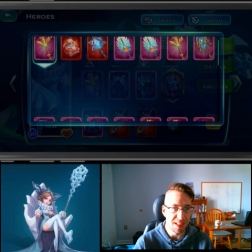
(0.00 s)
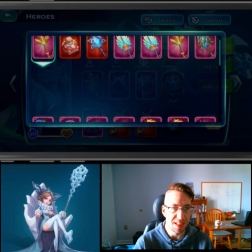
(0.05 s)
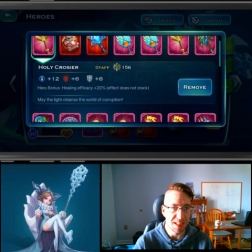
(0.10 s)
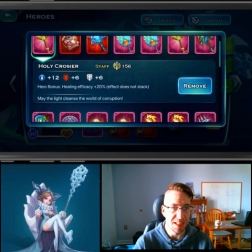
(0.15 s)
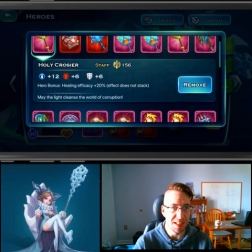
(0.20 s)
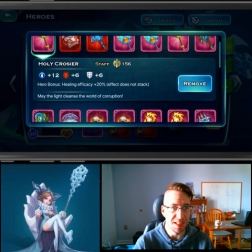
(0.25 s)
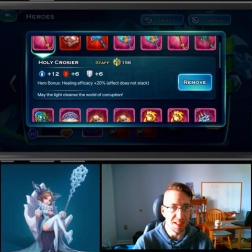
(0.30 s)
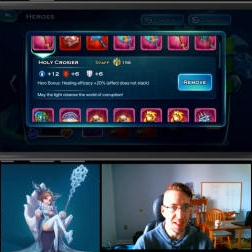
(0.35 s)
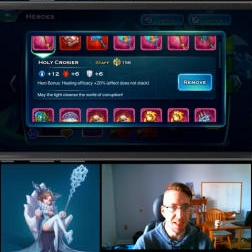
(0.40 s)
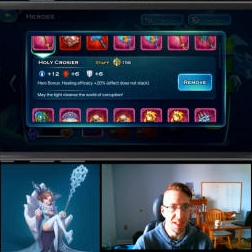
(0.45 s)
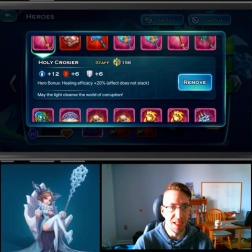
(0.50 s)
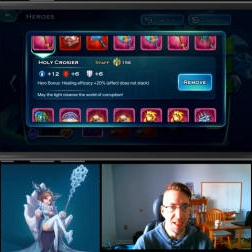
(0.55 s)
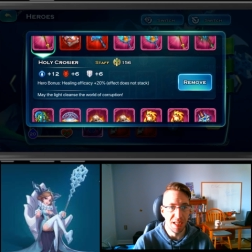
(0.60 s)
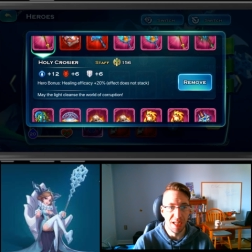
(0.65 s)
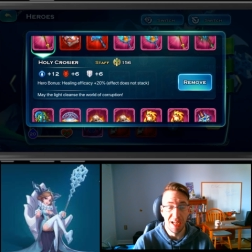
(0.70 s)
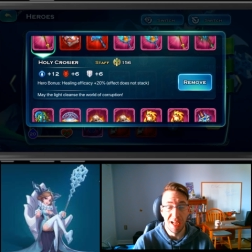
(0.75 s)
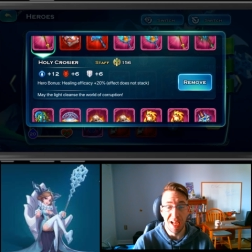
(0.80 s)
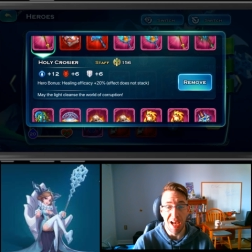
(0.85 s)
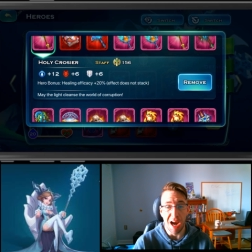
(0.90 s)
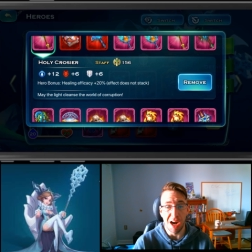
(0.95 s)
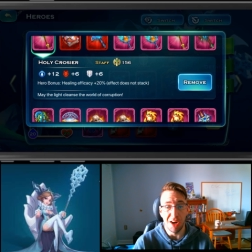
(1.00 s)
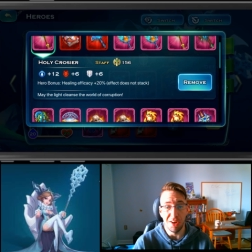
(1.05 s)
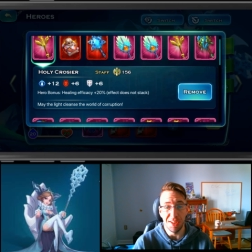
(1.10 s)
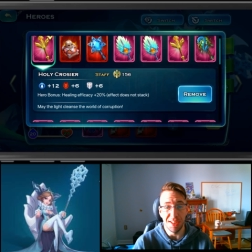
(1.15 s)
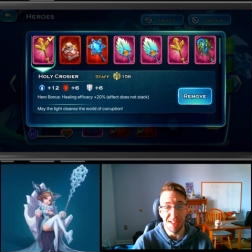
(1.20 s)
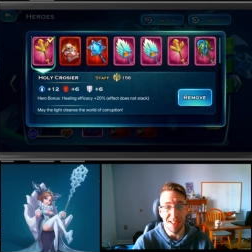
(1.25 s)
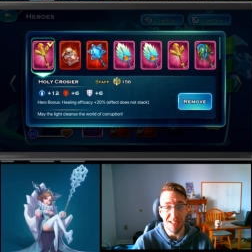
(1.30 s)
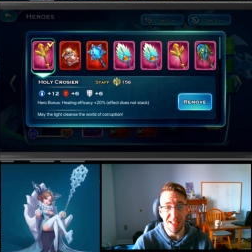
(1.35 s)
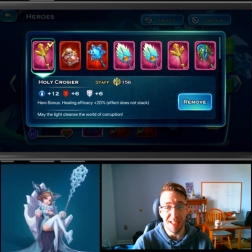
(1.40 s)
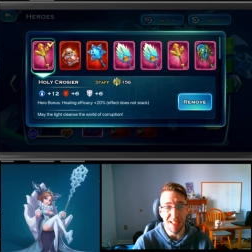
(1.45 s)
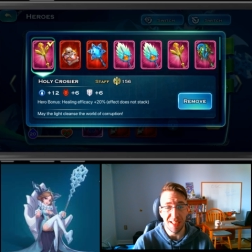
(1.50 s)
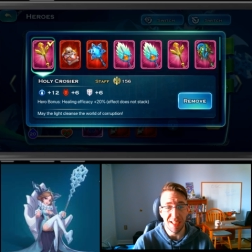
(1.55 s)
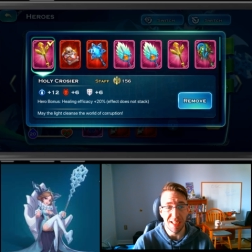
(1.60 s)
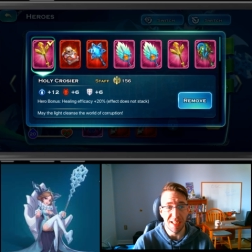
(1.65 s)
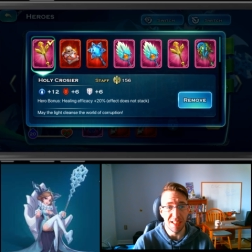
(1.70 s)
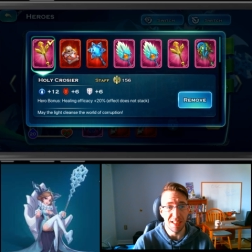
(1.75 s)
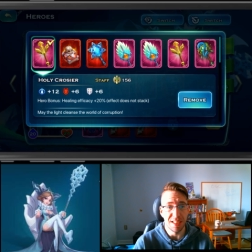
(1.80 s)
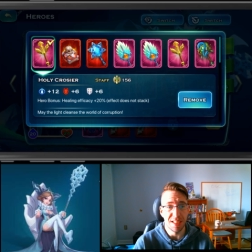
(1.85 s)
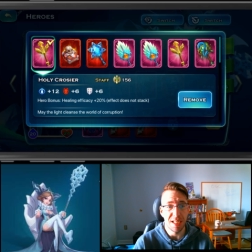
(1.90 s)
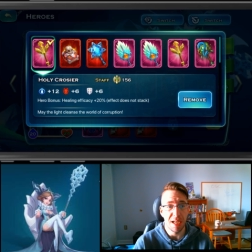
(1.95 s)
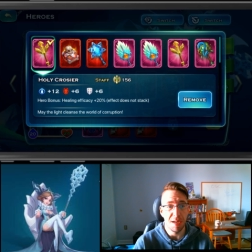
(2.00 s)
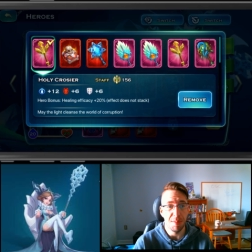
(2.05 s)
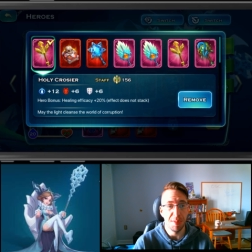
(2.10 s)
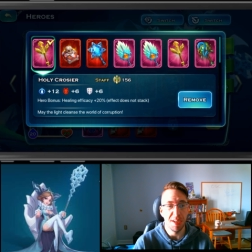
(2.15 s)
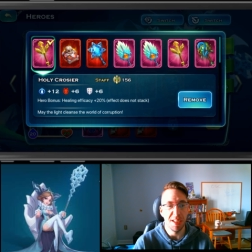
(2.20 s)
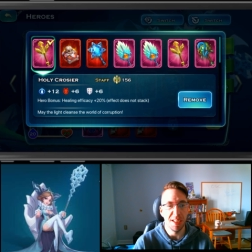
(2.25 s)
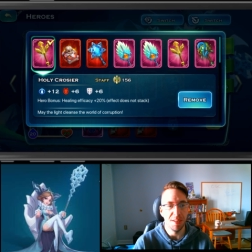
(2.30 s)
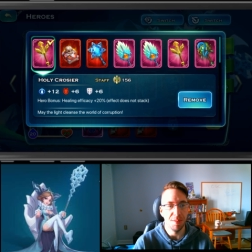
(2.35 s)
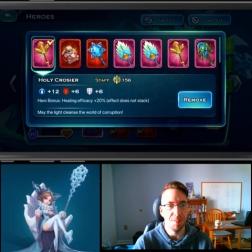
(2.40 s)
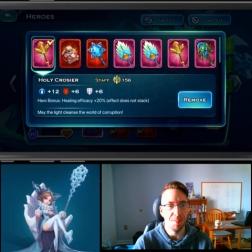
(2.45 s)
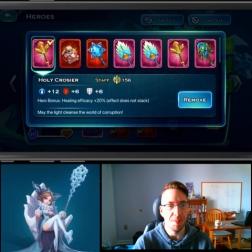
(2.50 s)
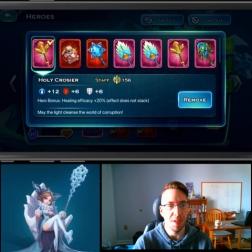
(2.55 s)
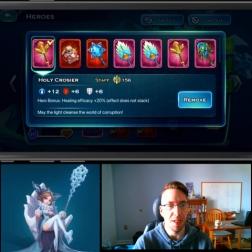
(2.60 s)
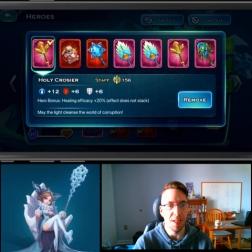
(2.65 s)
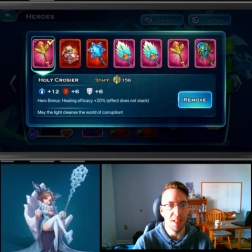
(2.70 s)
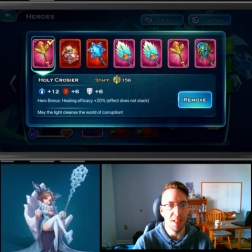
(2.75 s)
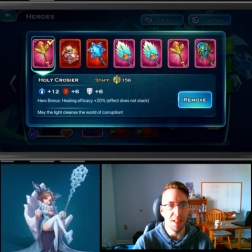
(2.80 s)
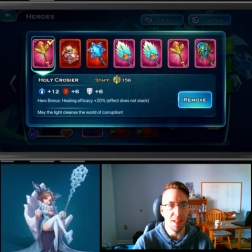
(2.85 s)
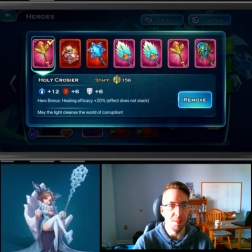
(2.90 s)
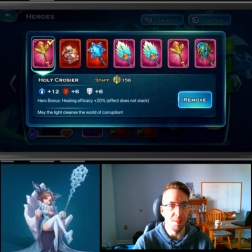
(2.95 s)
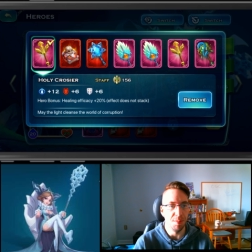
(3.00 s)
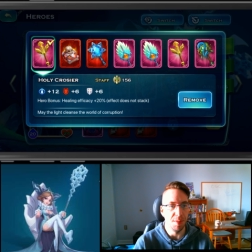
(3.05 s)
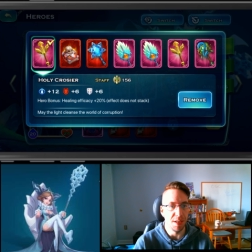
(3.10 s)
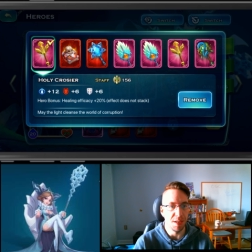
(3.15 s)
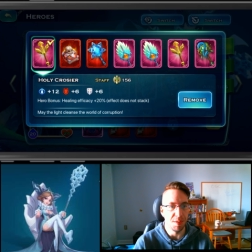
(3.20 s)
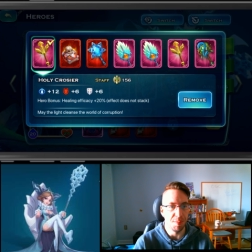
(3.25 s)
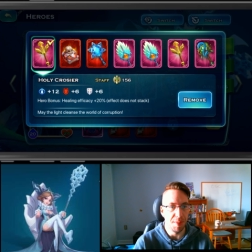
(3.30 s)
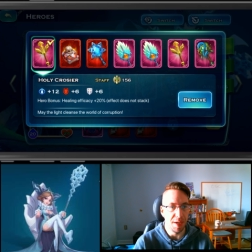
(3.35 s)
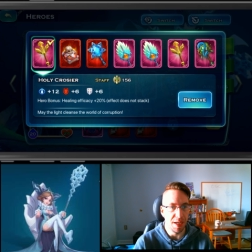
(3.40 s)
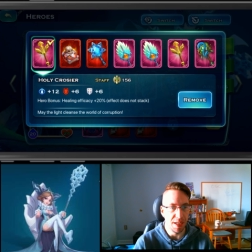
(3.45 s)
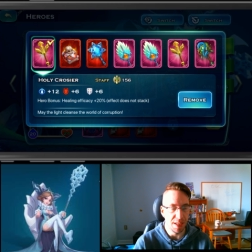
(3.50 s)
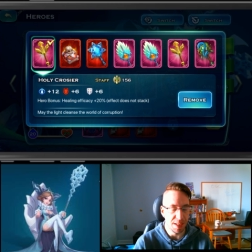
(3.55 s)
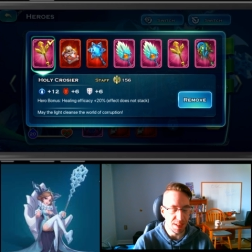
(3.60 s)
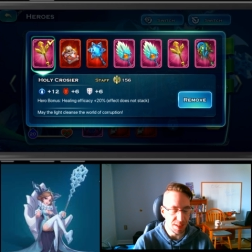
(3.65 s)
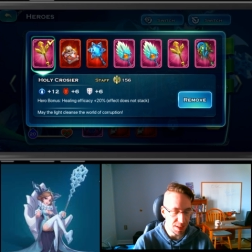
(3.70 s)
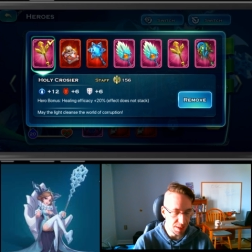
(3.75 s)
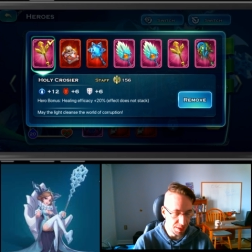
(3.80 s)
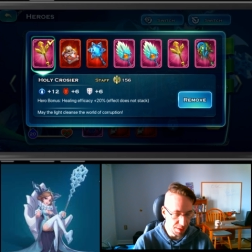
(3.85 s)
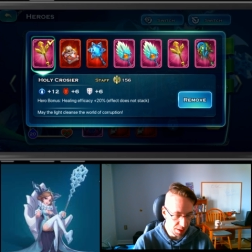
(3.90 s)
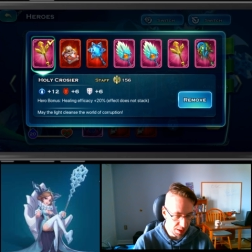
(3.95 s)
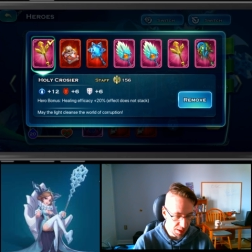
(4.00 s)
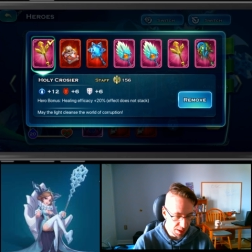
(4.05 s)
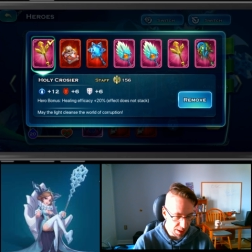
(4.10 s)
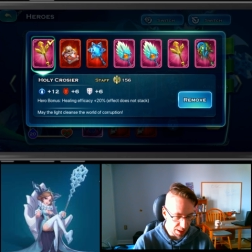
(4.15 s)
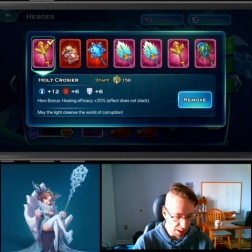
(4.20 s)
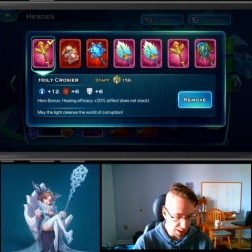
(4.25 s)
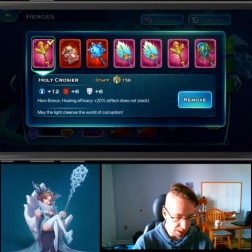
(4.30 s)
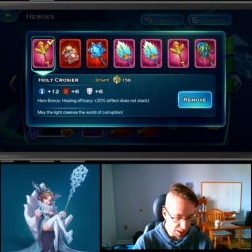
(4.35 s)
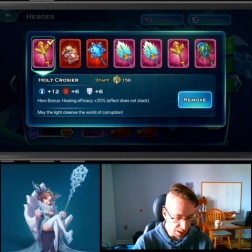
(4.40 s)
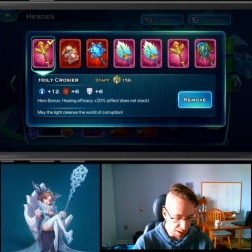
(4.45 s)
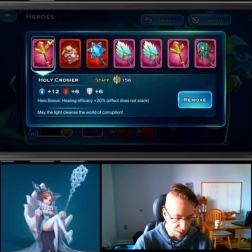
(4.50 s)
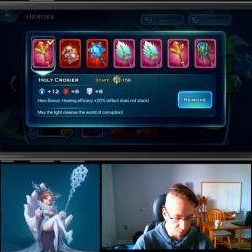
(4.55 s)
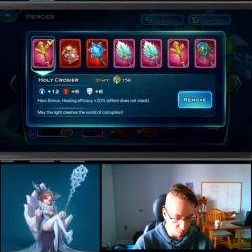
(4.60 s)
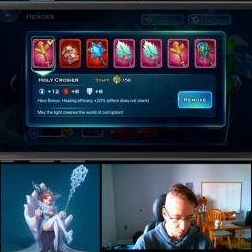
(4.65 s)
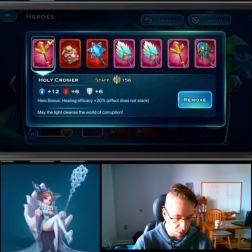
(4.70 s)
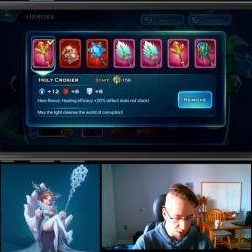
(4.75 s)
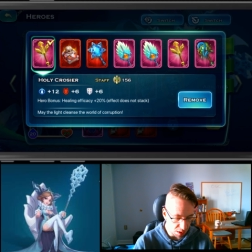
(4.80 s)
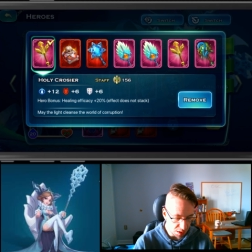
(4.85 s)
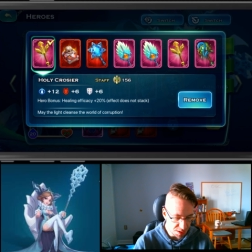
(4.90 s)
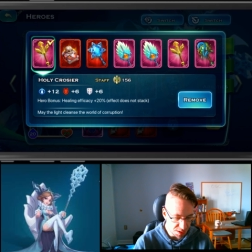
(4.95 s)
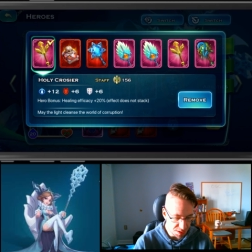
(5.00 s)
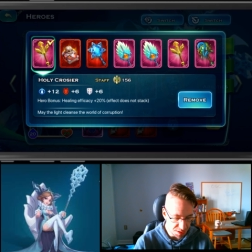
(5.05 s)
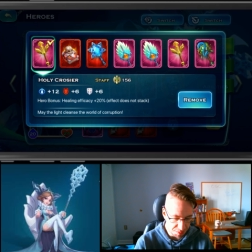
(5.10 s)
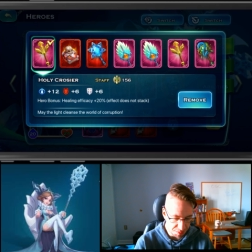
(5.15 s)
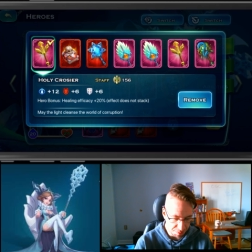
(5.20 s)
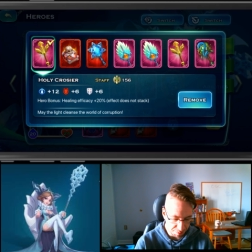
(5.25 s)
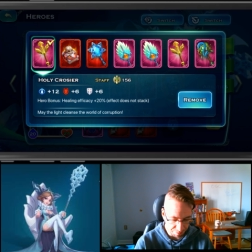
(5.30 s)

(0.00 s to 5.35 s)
because I really like stamina and a little bit of command. It works.